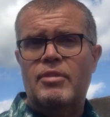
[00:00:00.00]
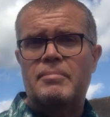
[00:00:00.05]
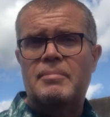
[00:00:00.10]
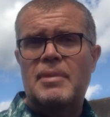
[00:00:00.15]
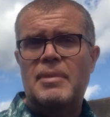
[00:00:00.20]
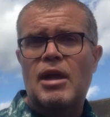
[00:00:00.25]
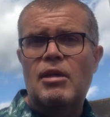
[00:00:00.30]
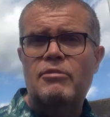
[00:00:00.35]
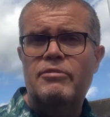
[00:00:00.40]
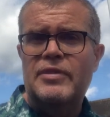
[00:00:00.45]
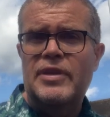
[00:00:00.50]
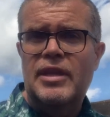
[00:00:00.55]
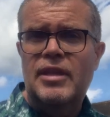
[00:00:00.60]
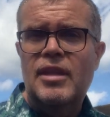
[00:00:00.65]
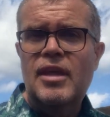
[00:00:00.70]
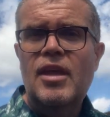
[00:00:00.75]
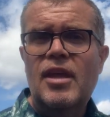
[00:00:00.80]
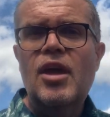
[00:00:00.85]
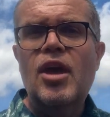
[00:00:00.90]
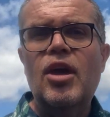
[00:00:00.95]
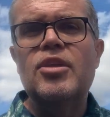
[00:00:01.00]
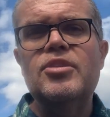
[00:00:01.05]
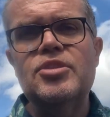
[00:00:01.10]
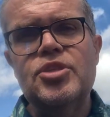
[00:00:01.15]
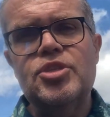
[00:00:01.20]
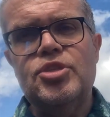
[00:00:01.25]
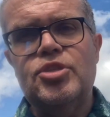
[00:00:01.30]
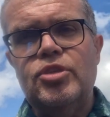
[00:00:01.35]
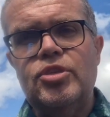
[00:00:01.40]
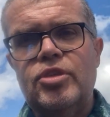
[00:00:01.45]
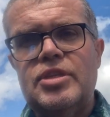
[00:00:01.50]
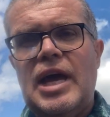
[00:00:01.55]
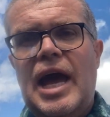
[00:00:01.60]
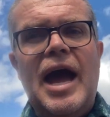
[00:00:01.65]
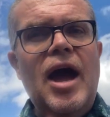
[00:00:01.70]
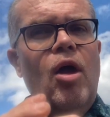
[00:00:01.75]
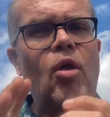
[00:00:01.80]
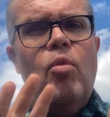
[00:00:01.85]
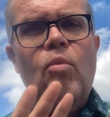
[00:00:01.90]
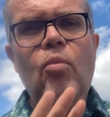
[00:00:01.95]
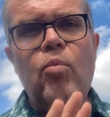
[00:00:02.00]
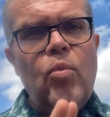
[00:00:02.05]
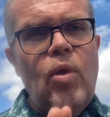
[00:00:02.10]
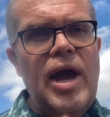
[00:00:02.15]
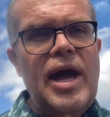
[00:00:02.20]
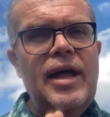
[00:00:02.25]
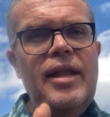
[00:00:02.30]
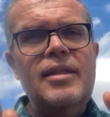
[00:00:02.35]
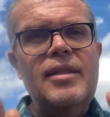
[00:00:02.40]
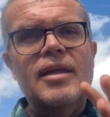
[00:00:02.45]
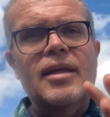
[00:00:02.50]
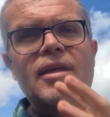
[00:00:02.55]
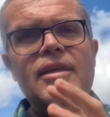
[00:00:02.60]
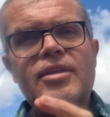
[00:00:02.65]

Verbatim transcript: and Melville understood how well